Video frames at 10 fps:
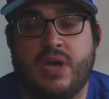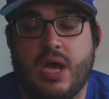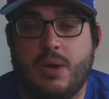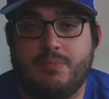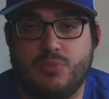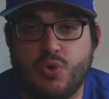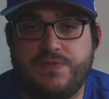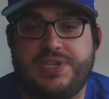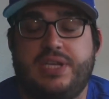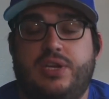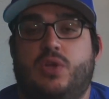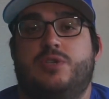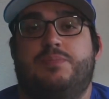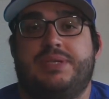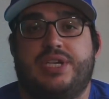moved into those
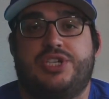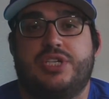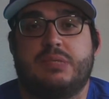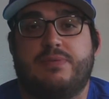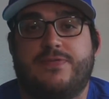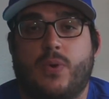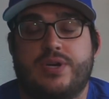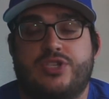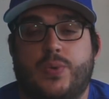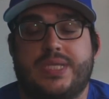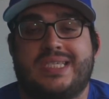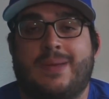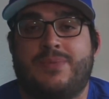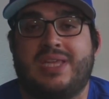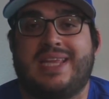positions before, so it's
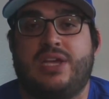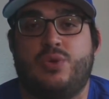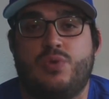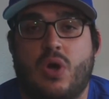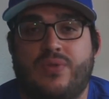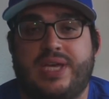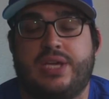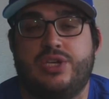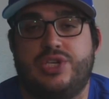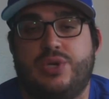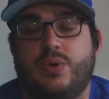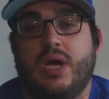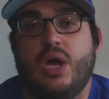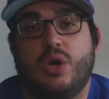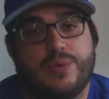something that you know they can do.
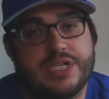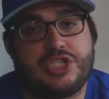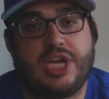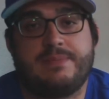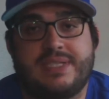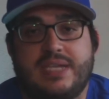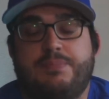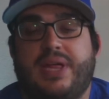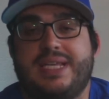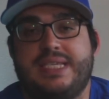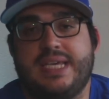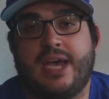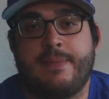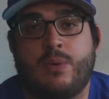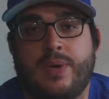Reece James did play
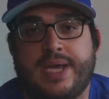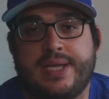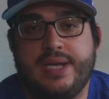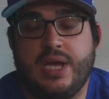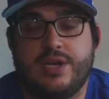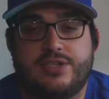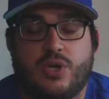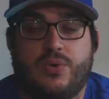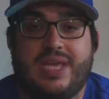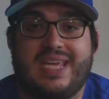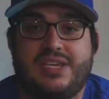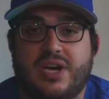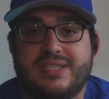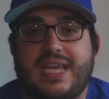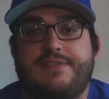DM at Wigan, so he
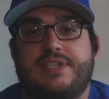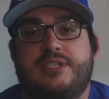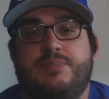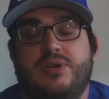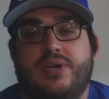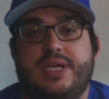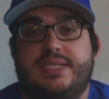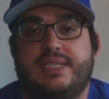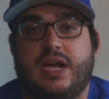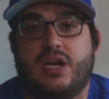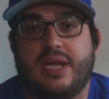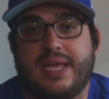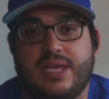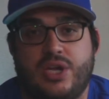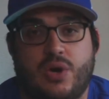does have experience there.
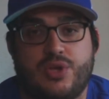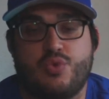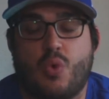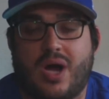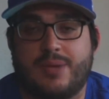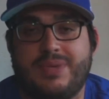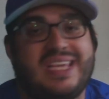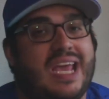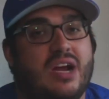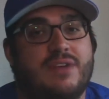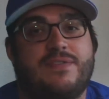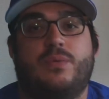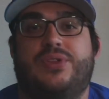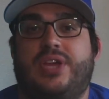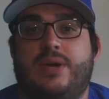You know, you want to be careful
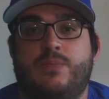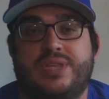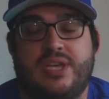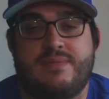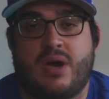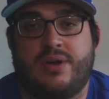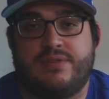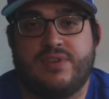with him with the amount of